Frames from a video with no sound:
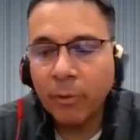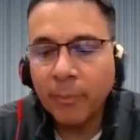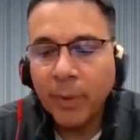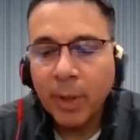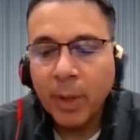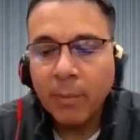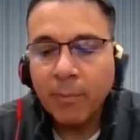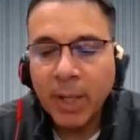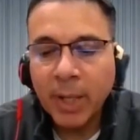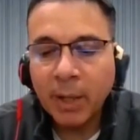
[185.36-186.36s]
awesome,
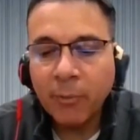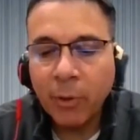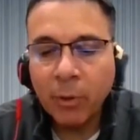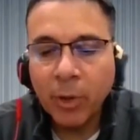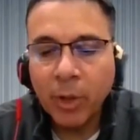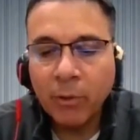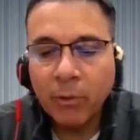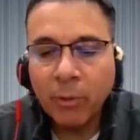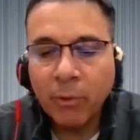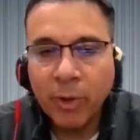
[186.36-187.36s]
but if you're
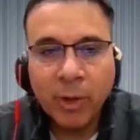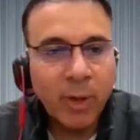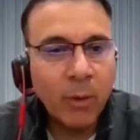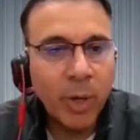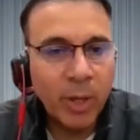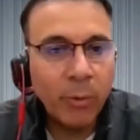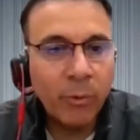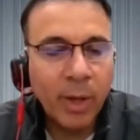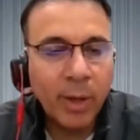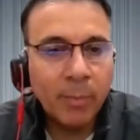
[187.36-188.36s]
looking to dictate when you
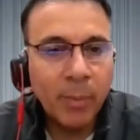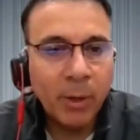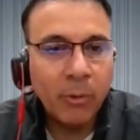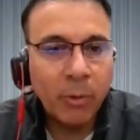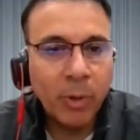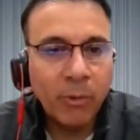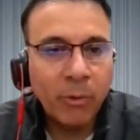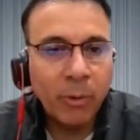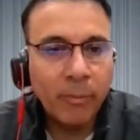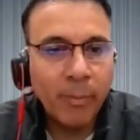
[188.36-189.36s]
sell it because you
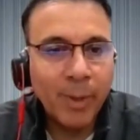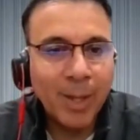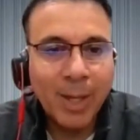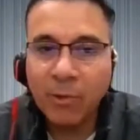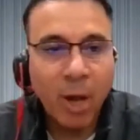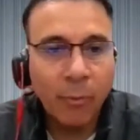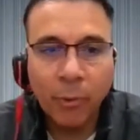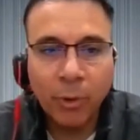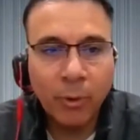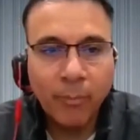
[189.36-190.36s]
need to, it's
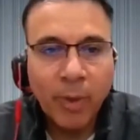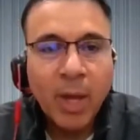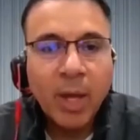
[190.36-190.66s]
not for you.